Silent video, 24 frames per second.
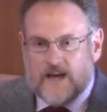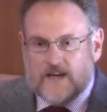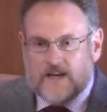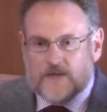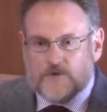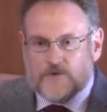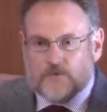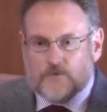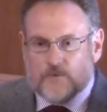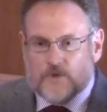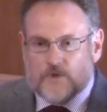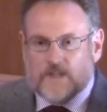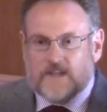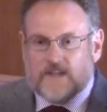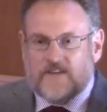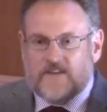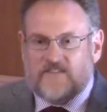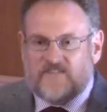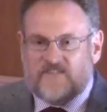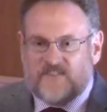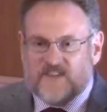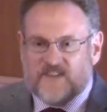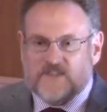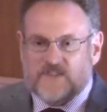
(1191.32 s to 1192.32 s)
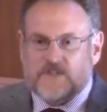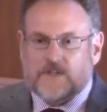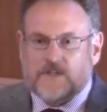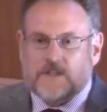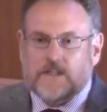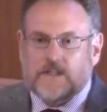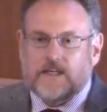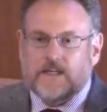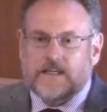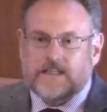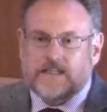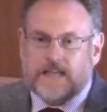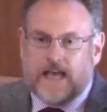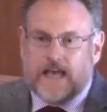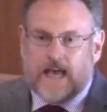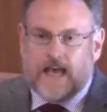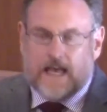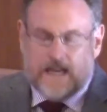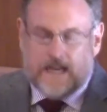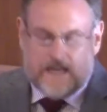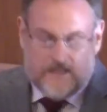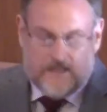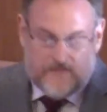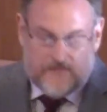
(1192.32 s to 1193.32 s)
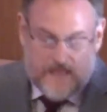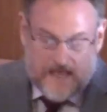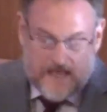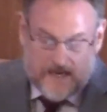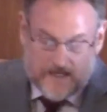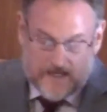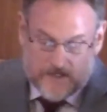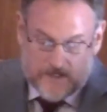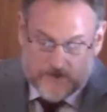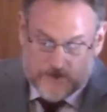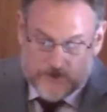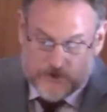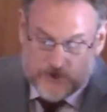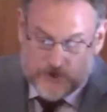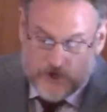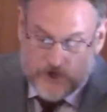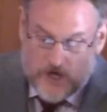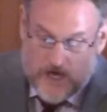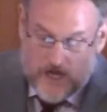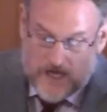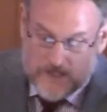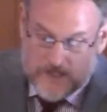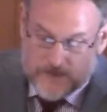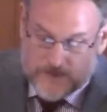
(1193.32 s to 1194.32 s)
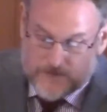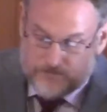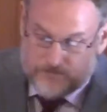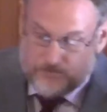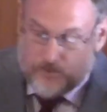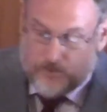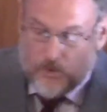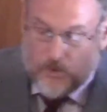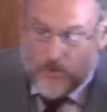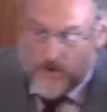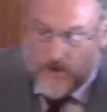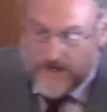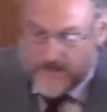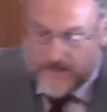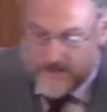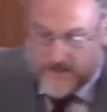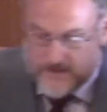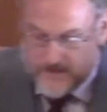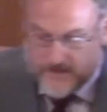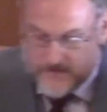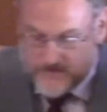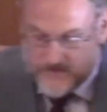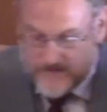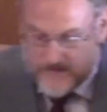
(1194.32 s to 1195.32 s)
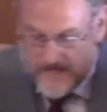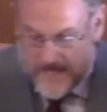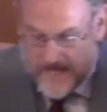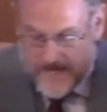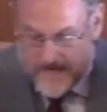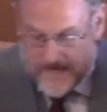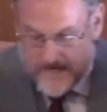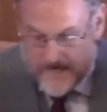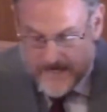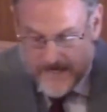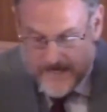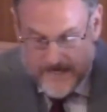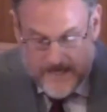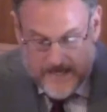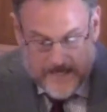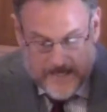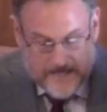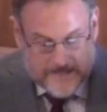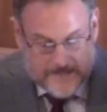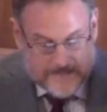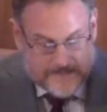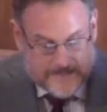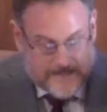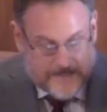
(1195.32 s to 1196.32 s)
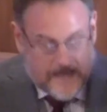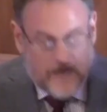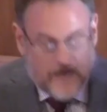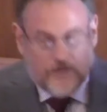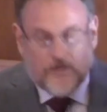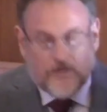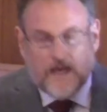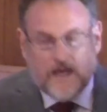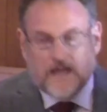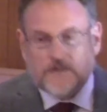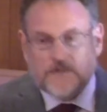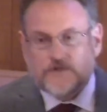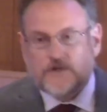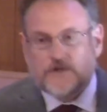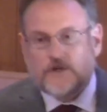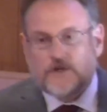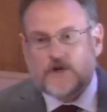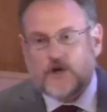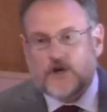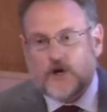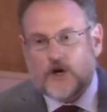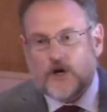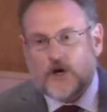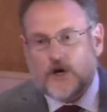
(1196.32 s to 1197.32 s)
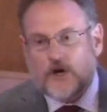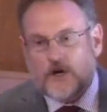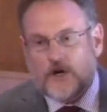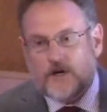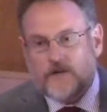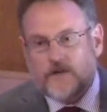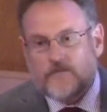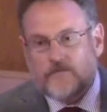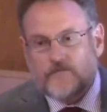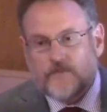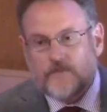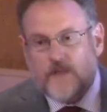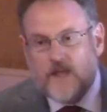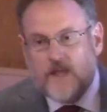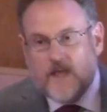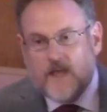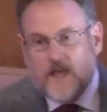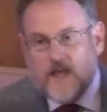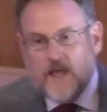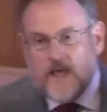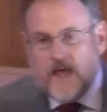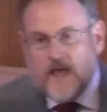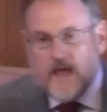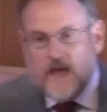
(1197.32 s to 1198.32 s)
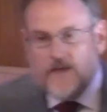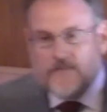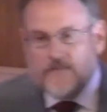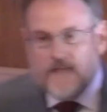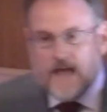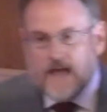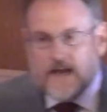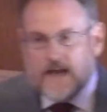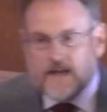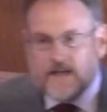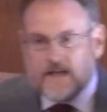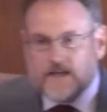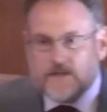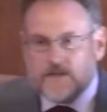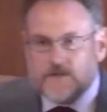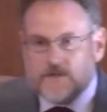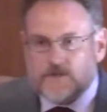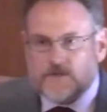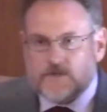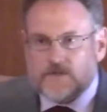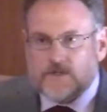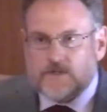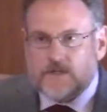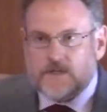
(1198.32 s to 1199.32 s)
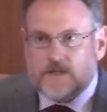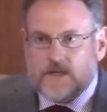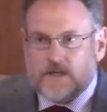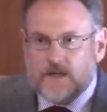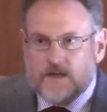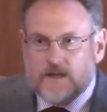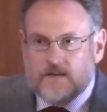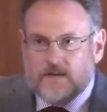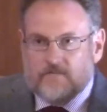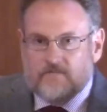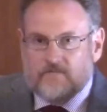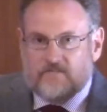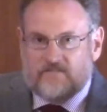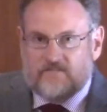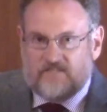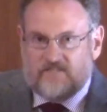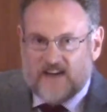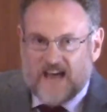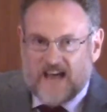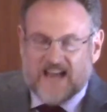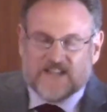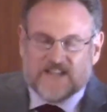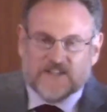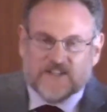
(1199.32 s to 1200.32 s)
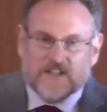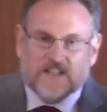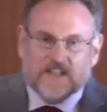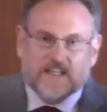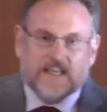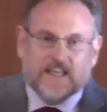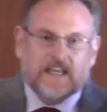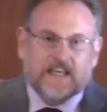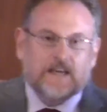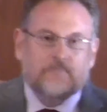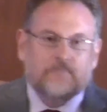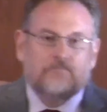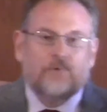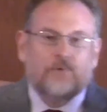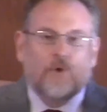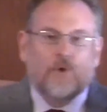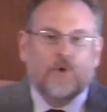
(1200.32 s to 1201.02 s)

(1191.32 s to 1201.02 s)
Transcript: and he's really physically dead and that is john's point is that death has occurred, and that is vitally